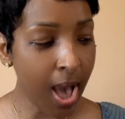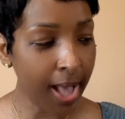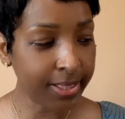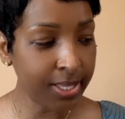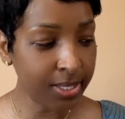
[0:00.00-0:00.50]
I
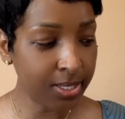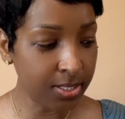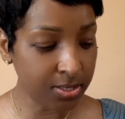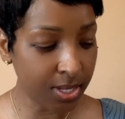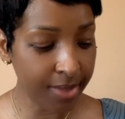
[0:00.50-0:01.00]
think he's
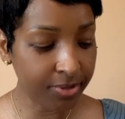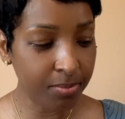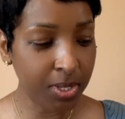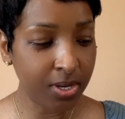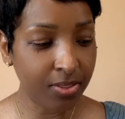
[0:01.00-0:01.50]
gonna have to give
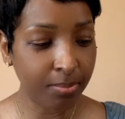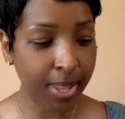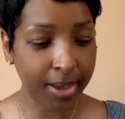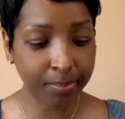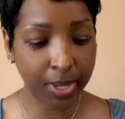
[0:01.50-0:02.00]
me another
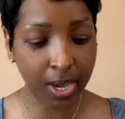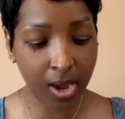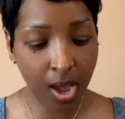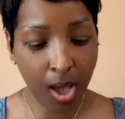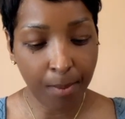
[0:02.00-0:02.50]
black pair.
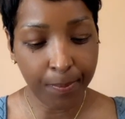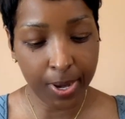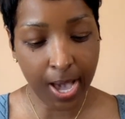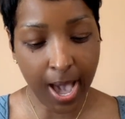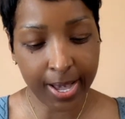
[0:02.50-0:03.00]

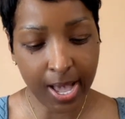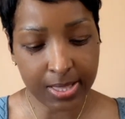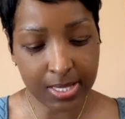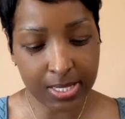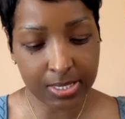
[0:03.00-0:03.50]
But I got
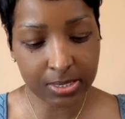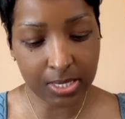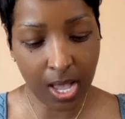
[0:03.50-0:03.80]
these.